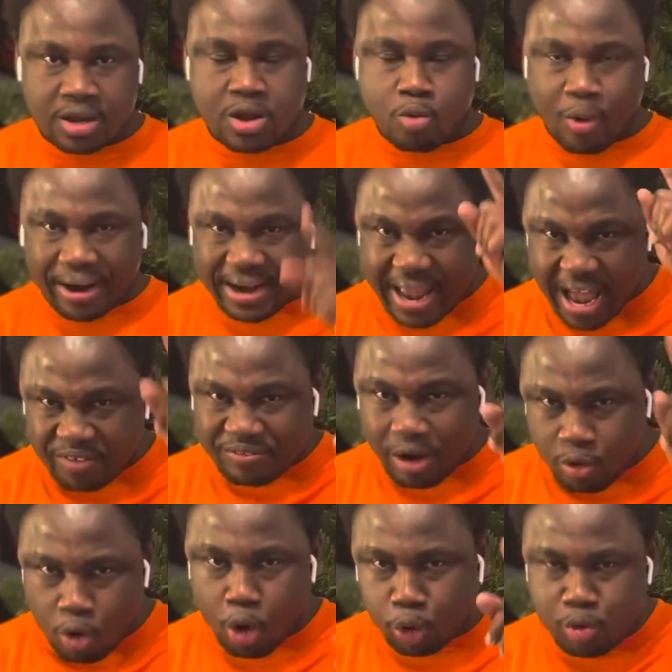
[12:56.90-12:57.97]
Whatever
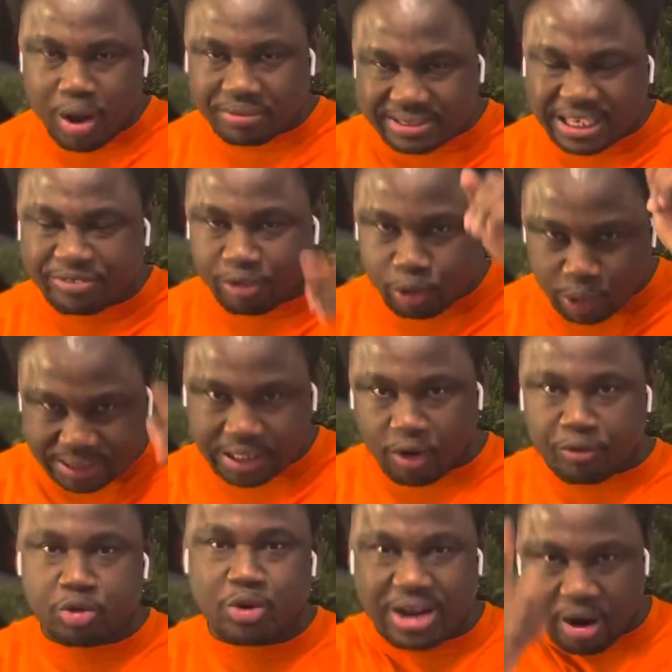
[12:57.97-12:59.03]
goal you have set for
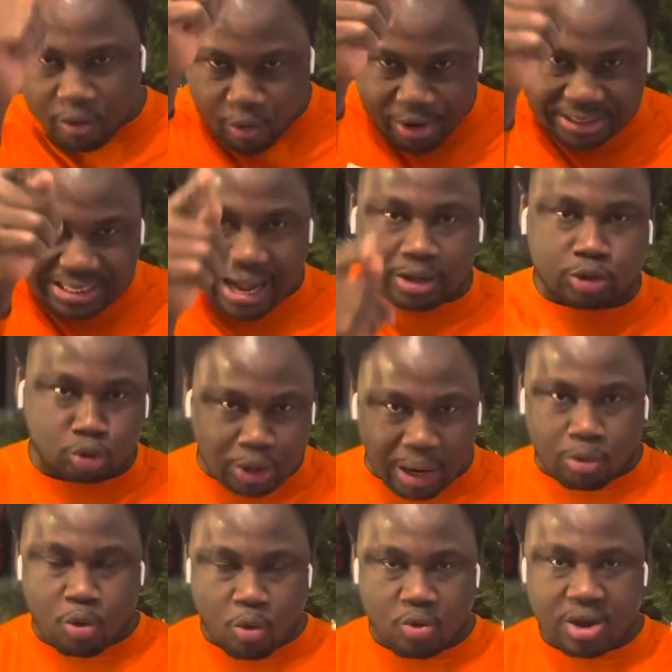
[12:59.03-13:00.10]
yourself, you can reach out to
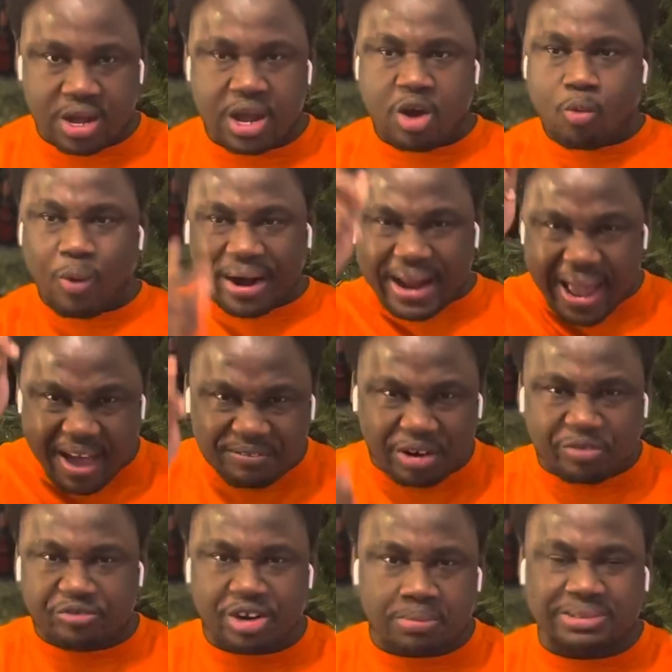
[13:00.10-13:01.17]
that goal. Whatever
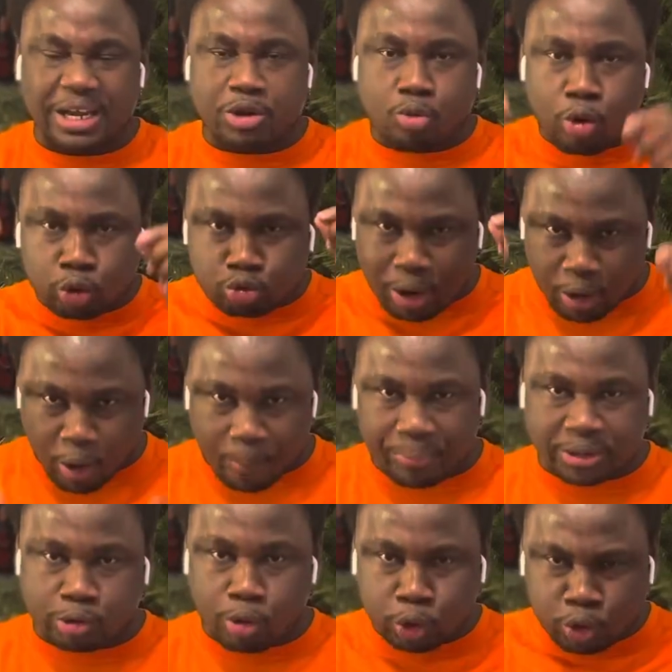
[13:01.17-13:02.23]
dreams that you want to
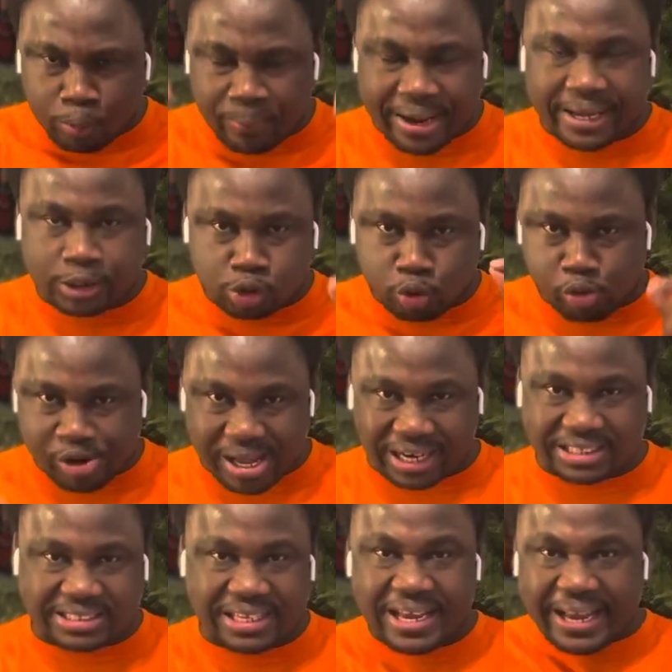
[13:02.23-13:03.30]
accomplish, you want to bring into
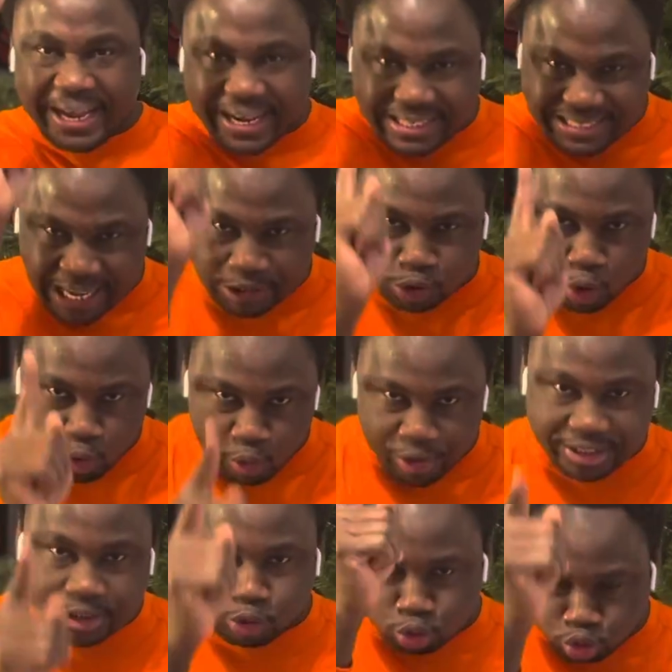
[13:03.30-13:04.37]
reality, it is at your
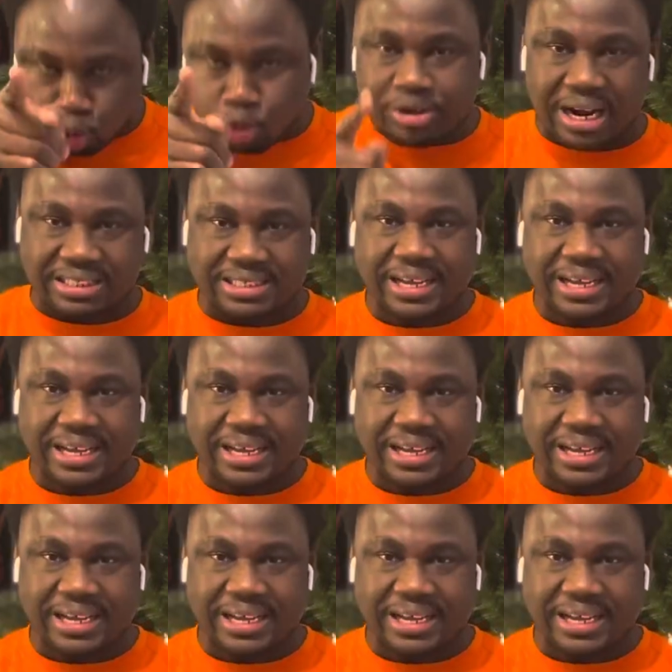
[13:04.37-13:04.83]
reach to do that.